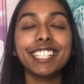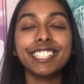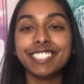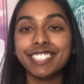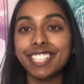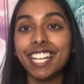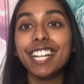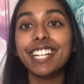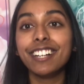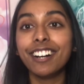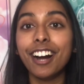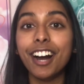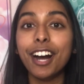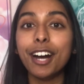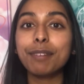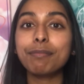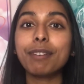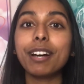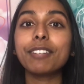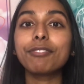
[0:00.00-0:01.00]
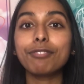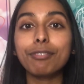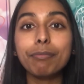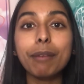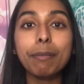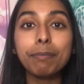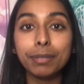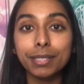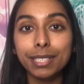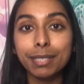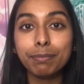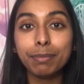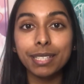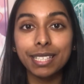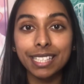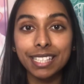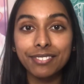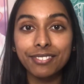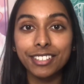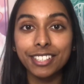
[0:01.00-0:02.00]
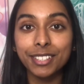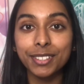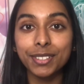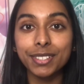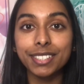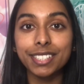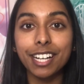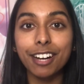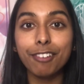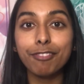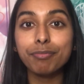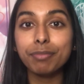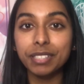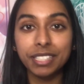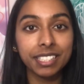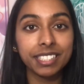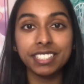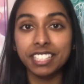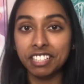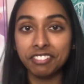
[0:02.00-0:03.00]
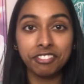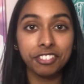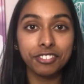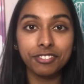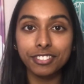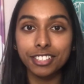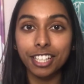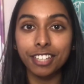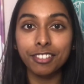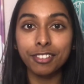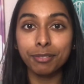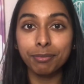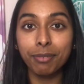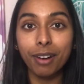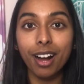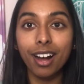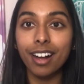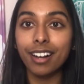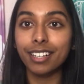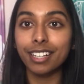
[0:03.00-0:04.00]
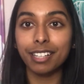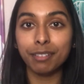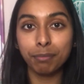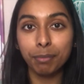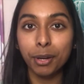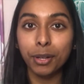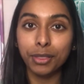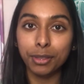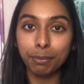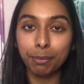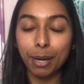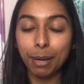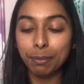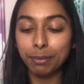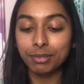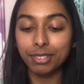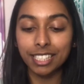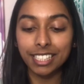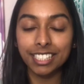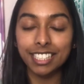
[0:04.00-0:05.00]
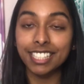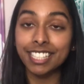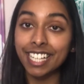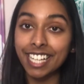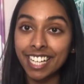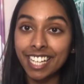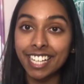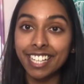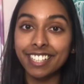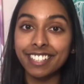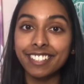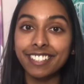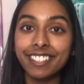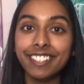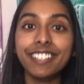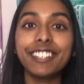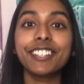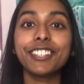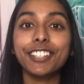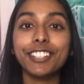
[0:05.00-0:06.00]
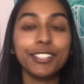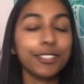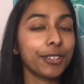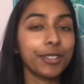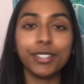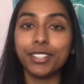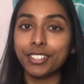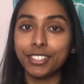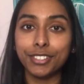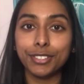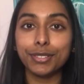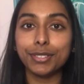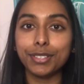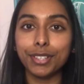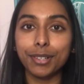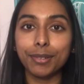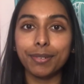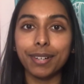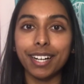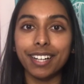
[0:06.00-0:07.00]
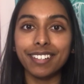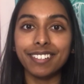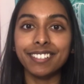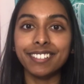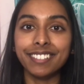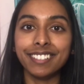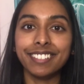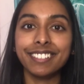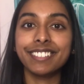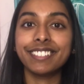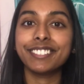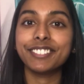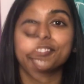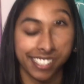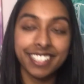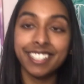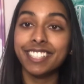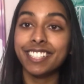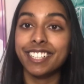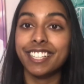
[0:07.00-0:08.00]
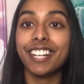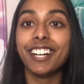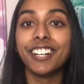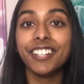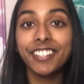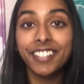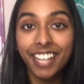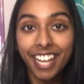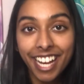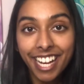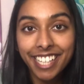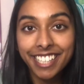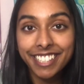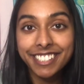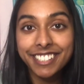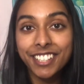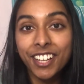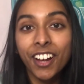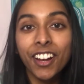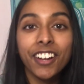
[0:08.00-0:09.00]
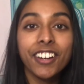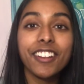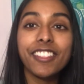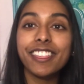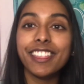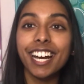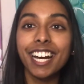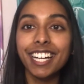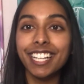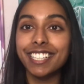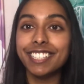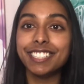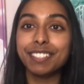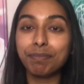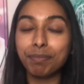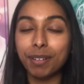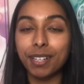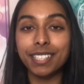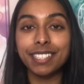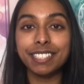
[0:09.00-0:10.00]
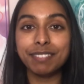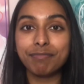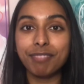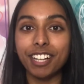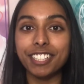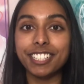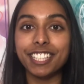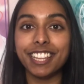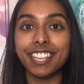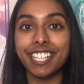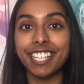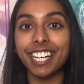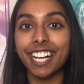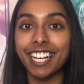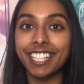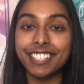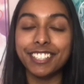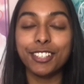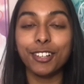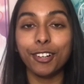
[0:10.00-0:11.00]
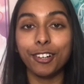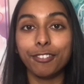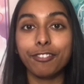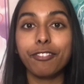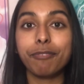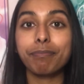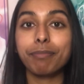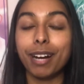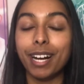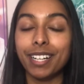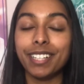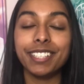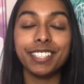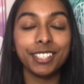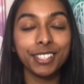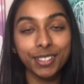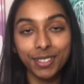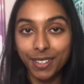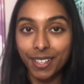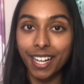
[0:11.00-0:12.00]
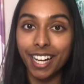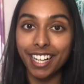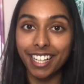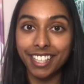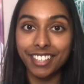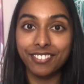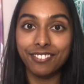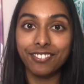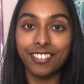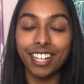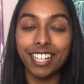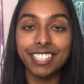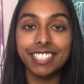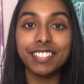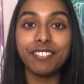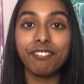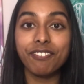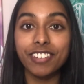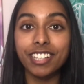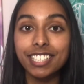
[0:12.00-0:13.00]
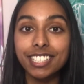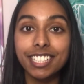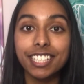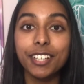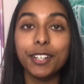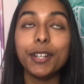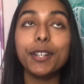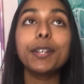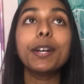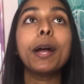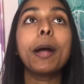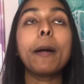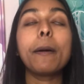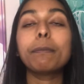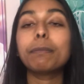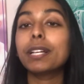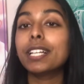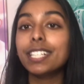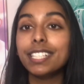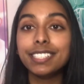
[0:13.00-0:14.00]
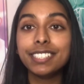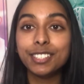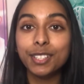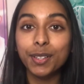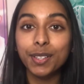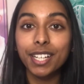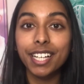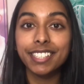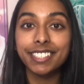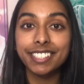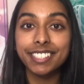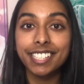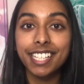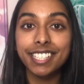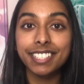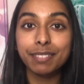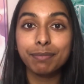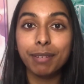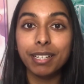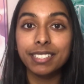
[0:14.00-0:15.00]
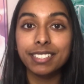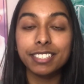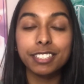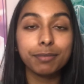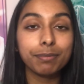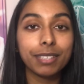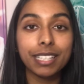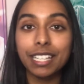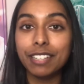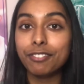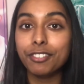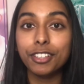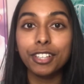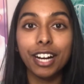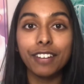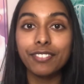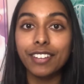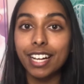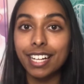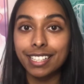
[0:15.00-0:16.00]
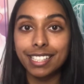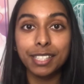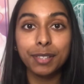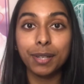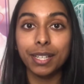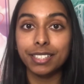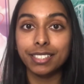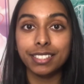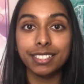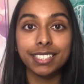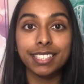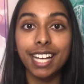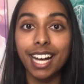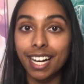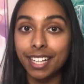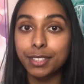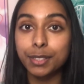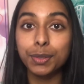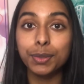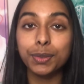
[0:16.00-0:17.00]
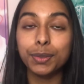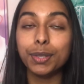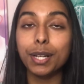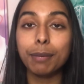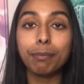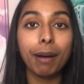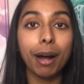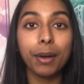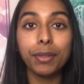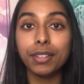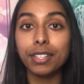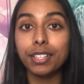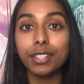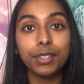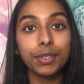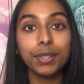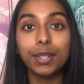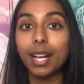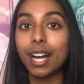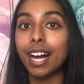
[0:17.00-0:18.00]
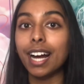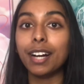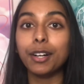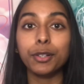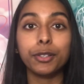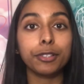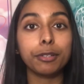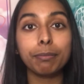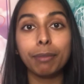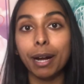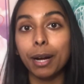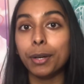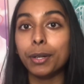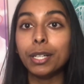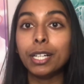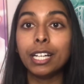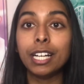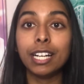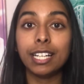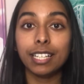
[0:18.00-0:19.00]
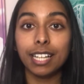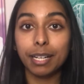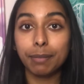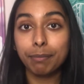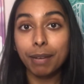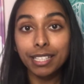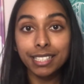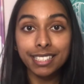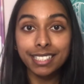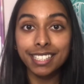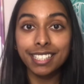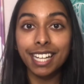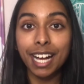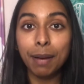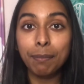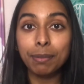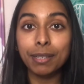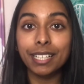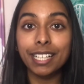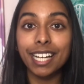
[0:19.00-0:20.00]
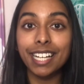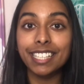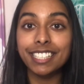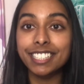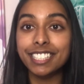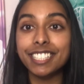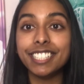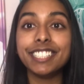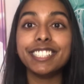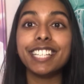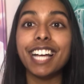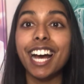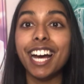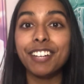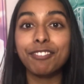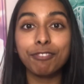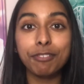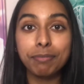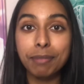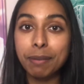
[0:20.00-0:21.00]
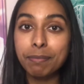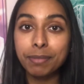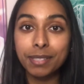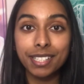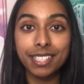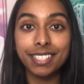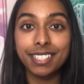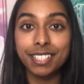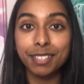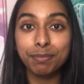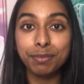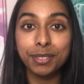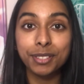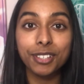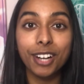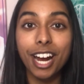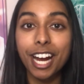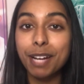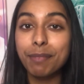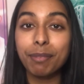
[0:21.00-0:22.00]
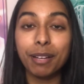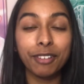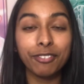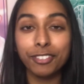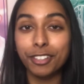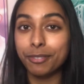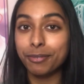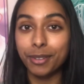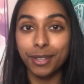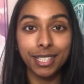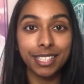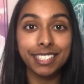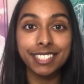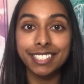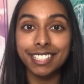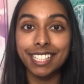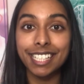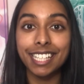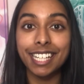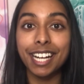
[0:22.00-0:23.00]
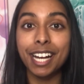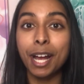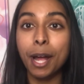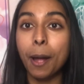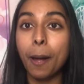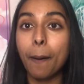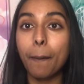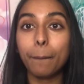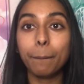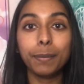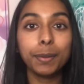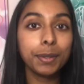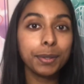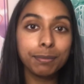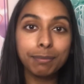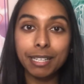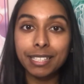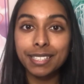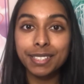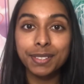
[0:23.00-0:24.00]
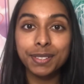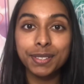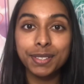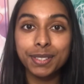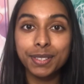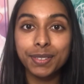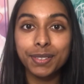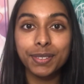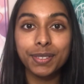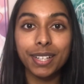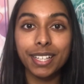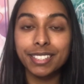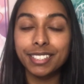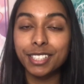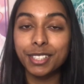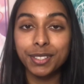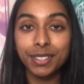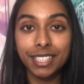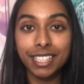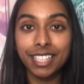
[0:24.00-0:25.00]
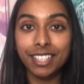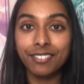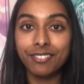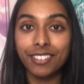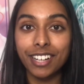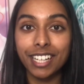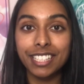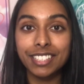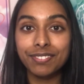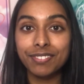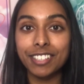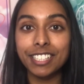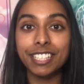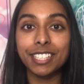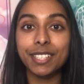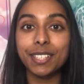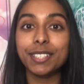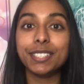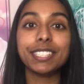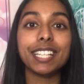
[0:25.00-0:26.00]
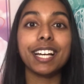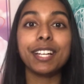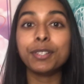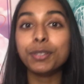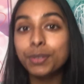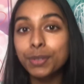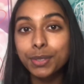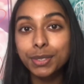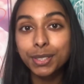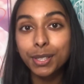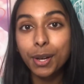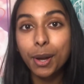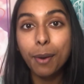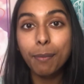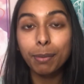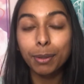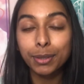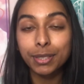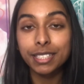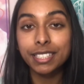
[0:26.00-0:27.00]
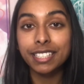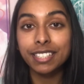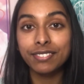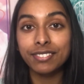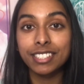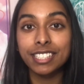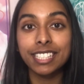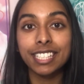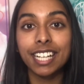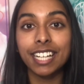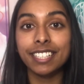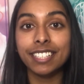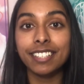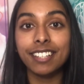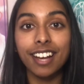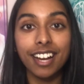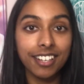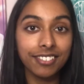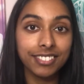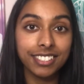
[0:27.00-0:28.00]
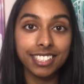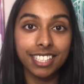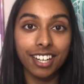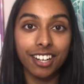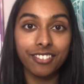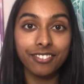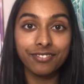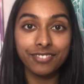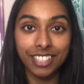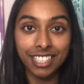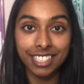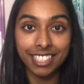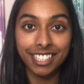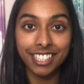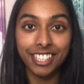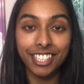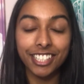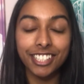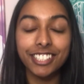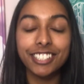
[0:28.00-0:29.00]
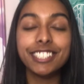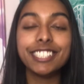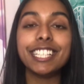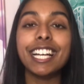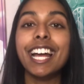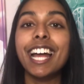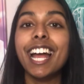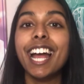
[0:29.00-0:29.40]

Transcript: Stay calm and remember to believe in yourself because if you've done the work and put the preparation in, you're going to do so well. Okay, so that is pretty much the end of my UCAT advice video. Please don't hesitate to message me if you have any questions at all about the UCAT or about like medicine applications and remember to subscribe if you want to see more medical school and uni advice videos and also positivity and lifestyle videos.